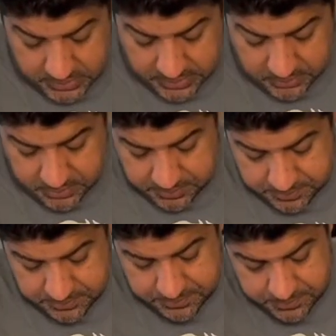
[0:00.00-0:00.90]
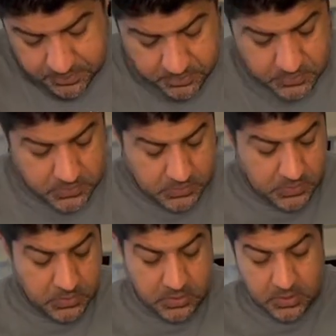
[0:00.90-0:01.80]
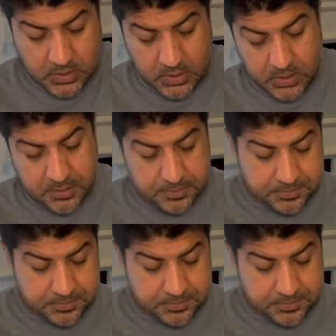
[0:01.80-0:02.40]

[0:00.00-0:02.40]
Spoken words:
out. So